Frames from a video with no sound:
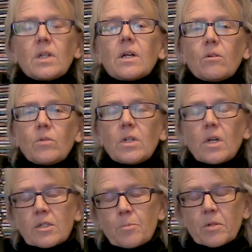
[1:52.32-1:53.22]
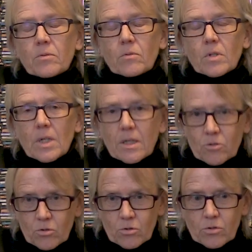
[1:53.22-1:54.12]
thing I really liked about the
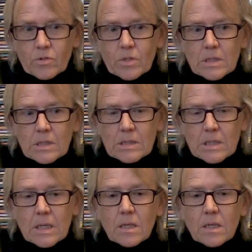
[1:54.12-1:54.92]
lectures is they